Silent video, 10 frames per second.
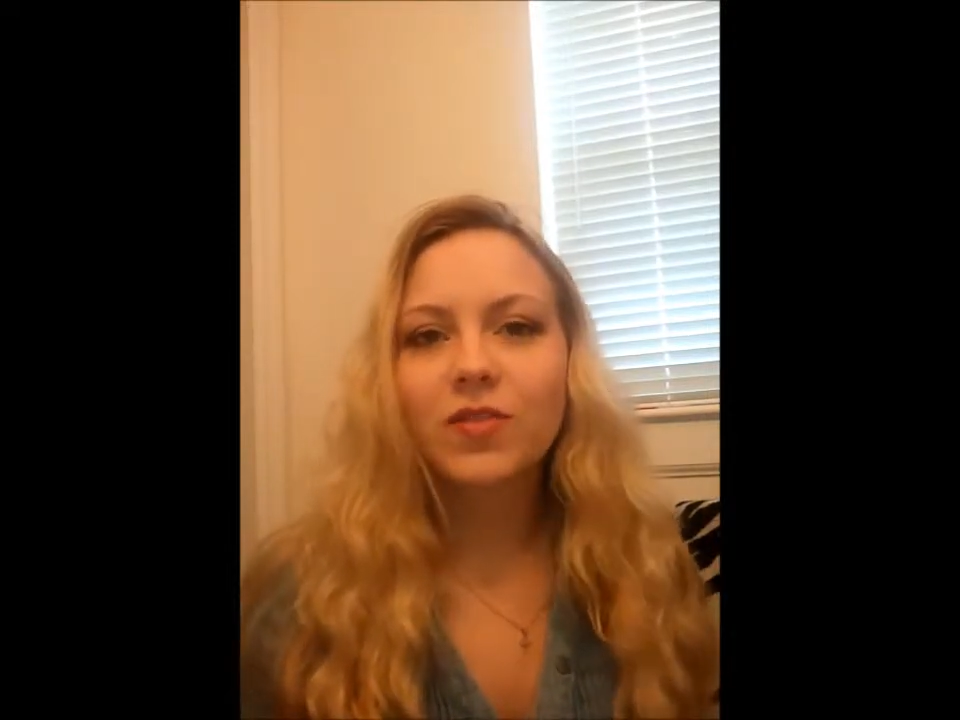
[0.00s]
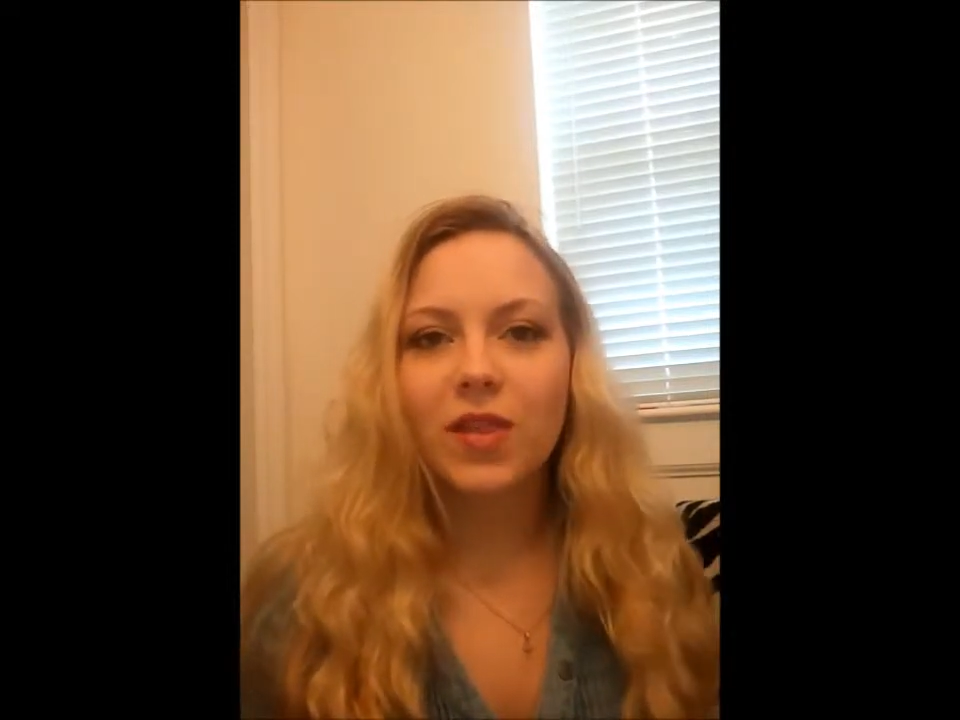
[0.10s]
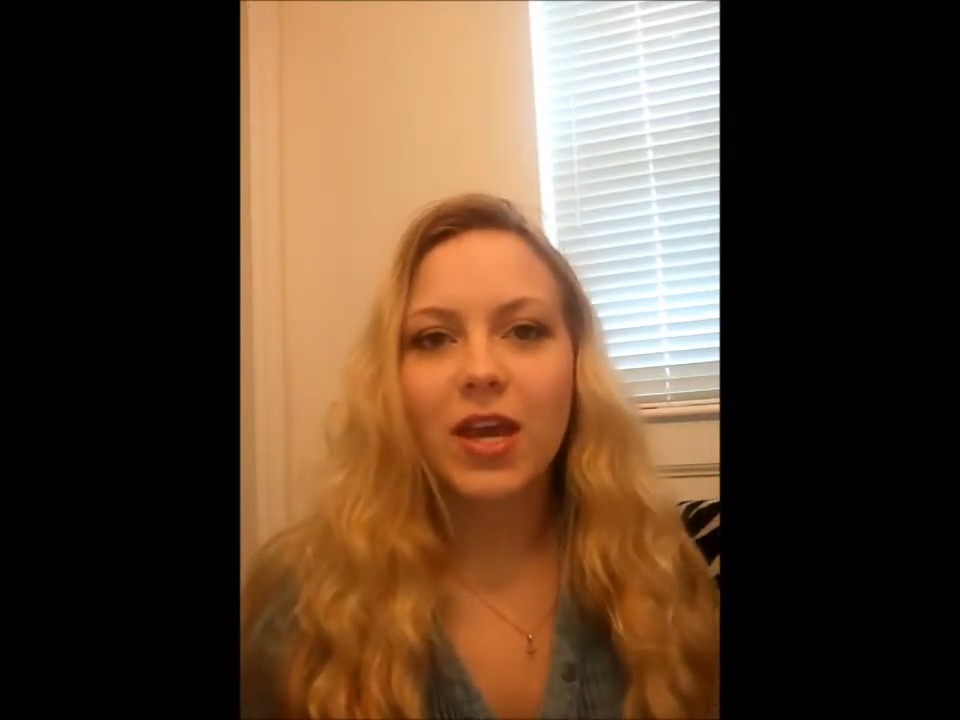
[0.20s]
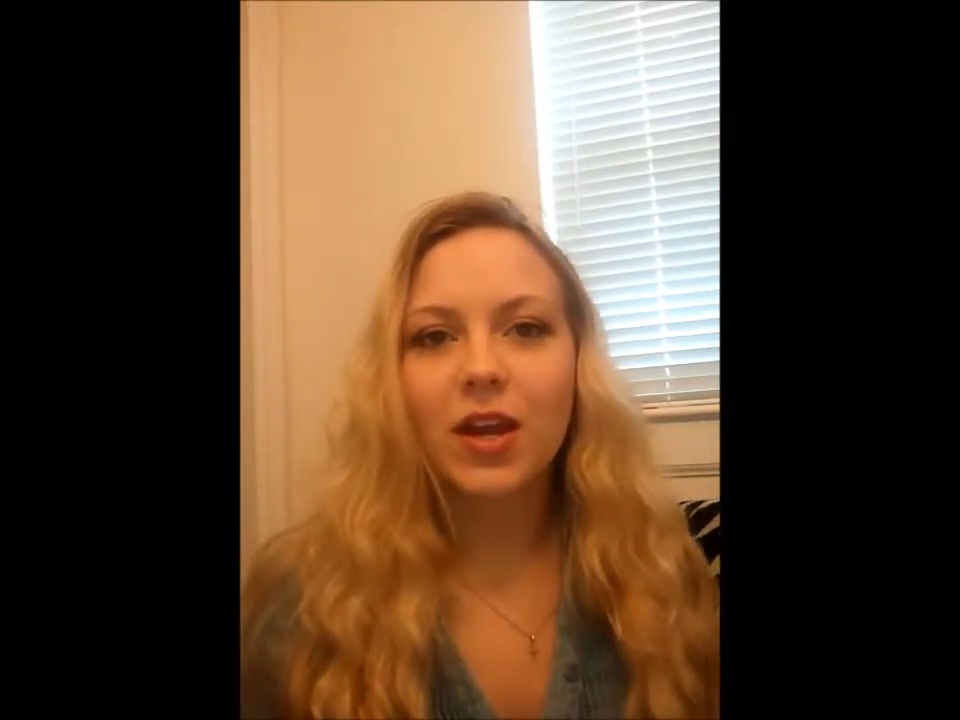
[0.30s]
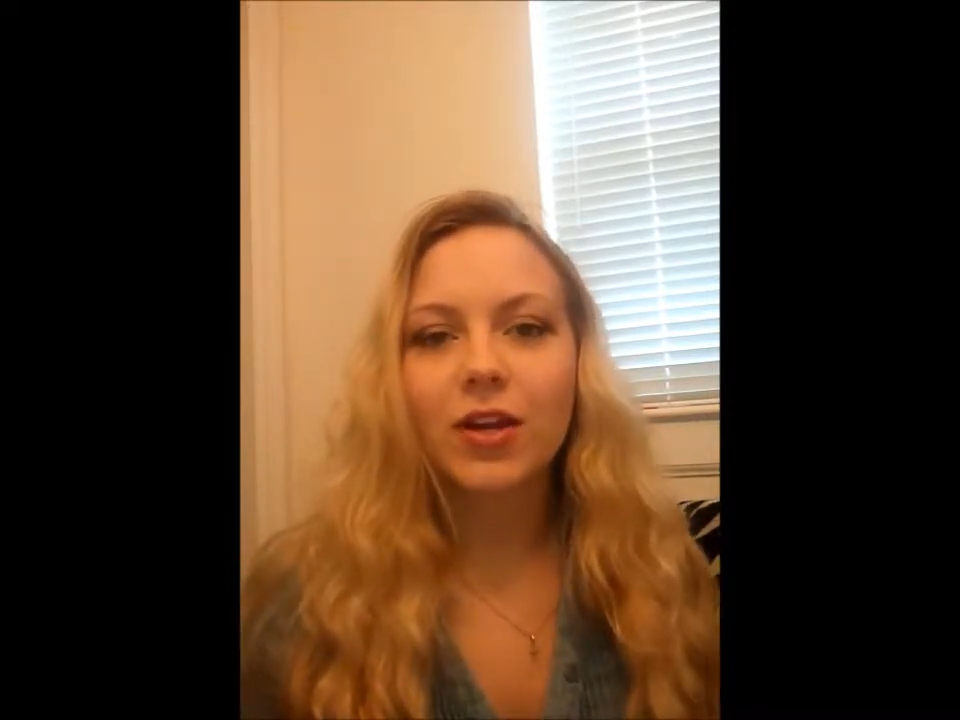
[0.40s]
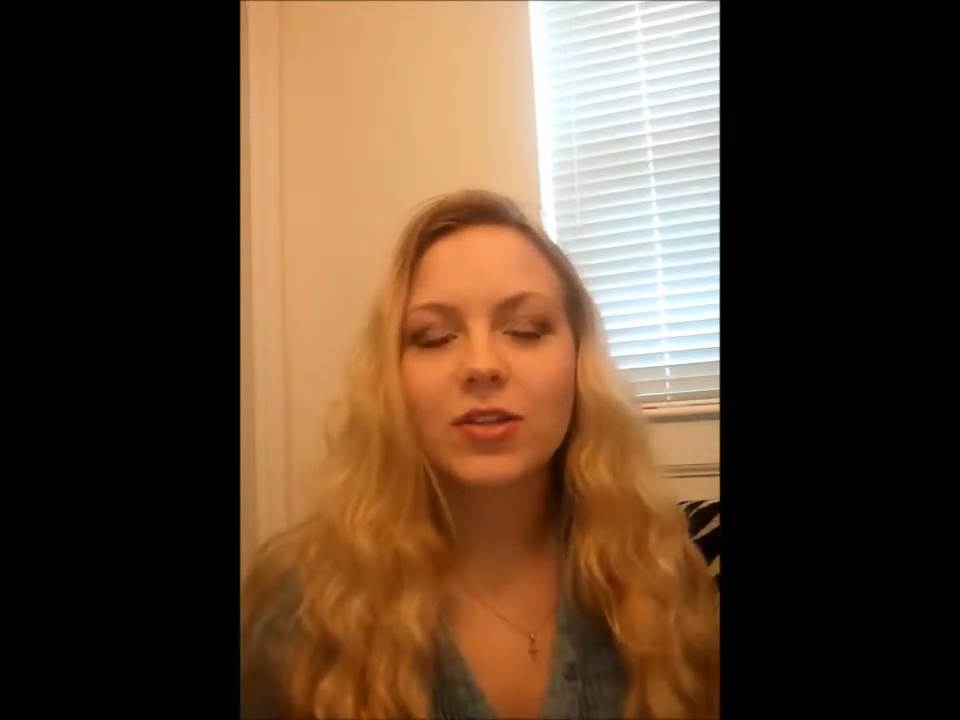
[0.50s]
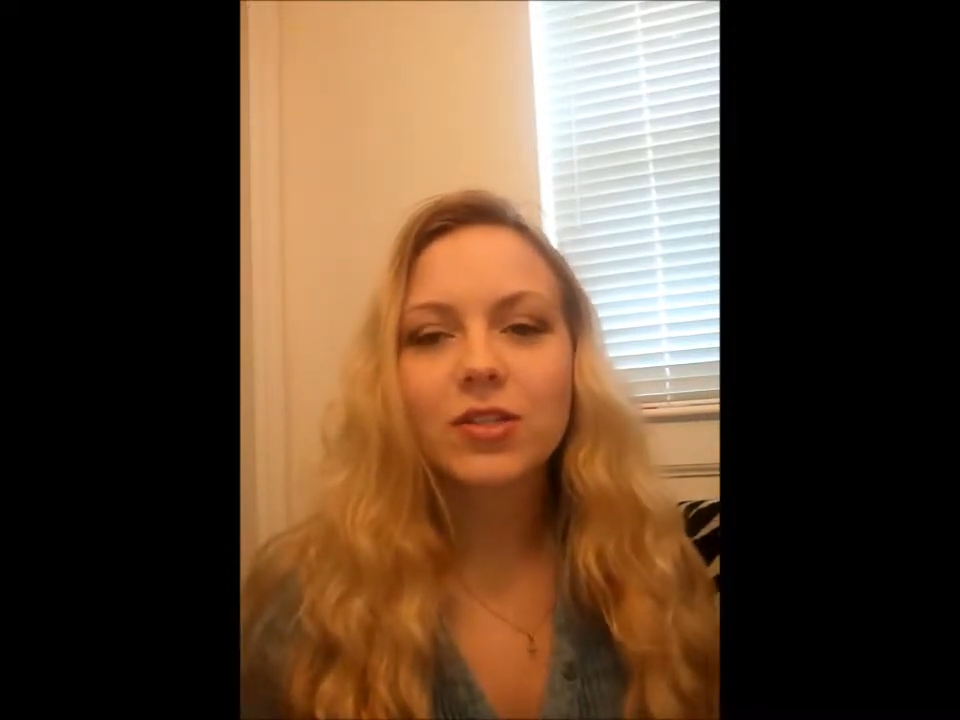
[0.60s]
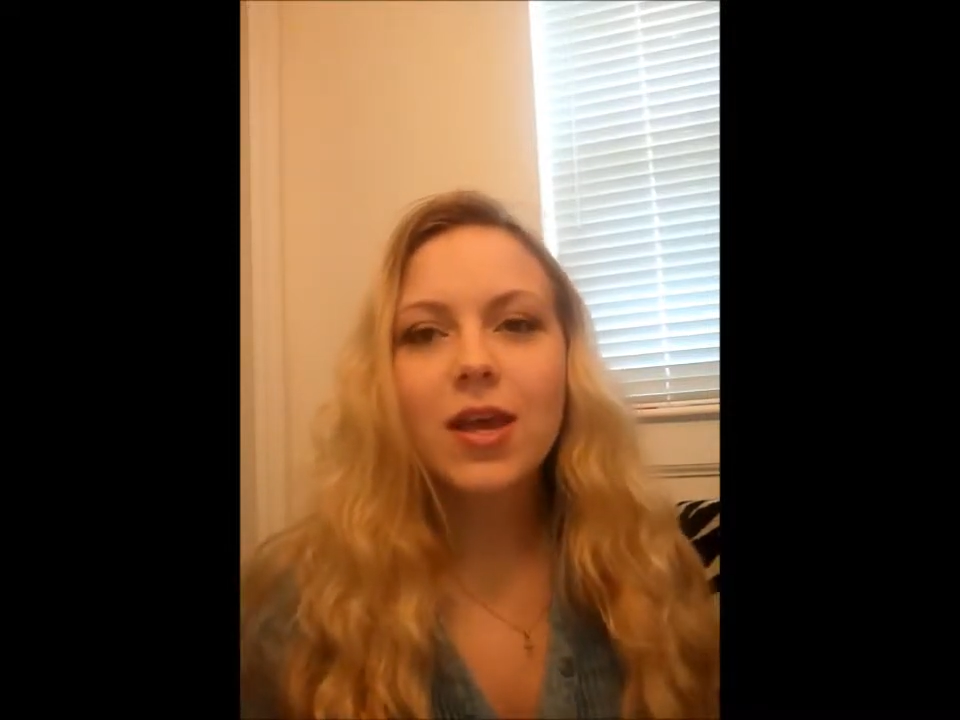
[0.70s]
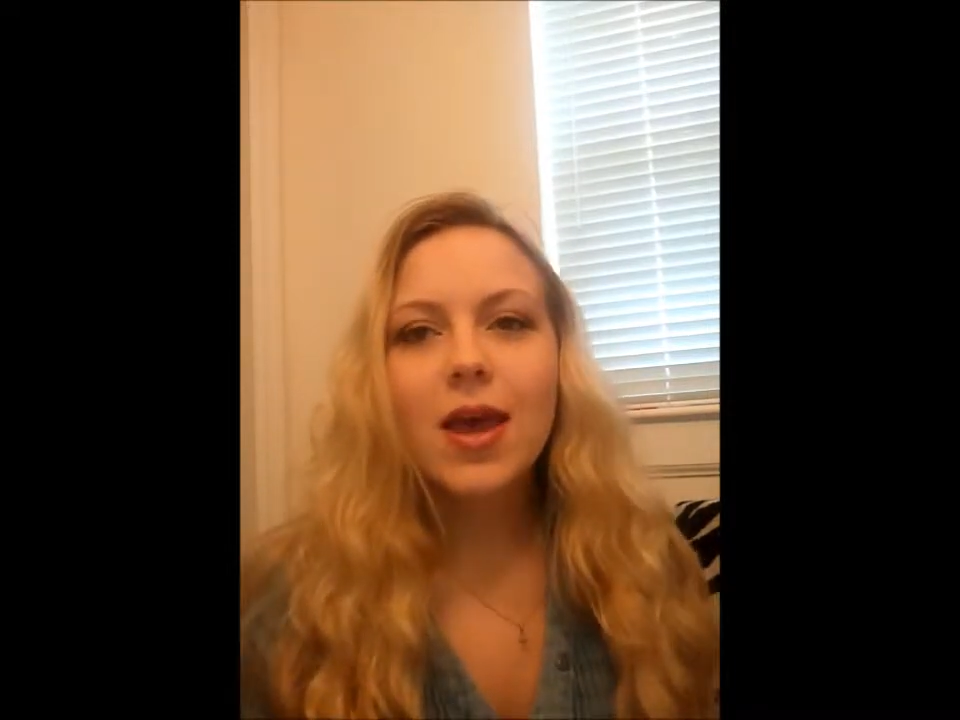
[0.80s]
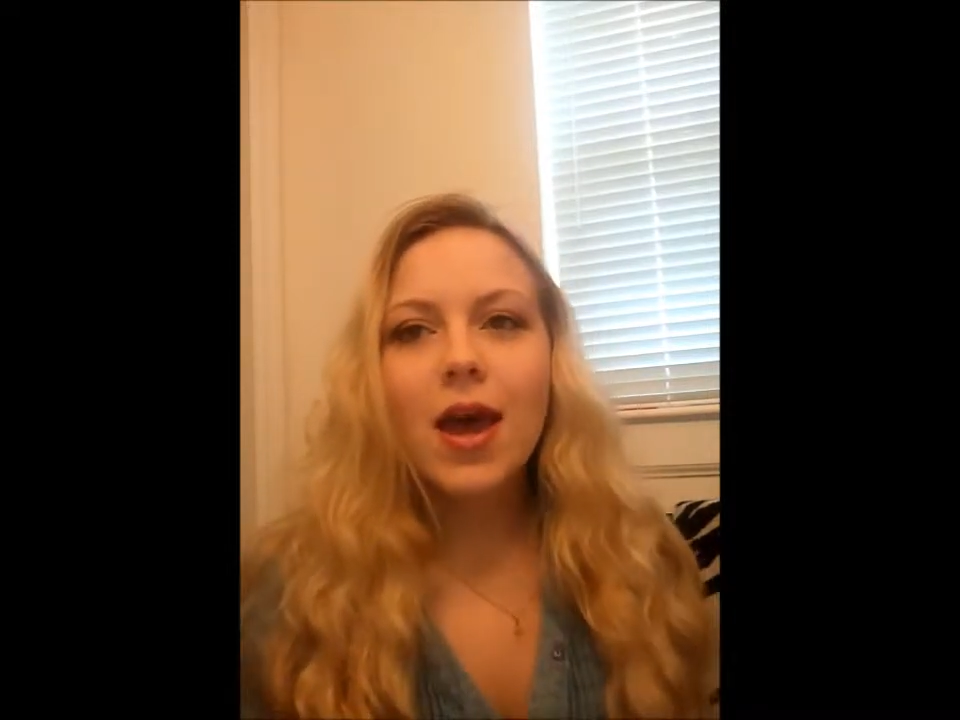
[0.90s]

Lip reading: of layers.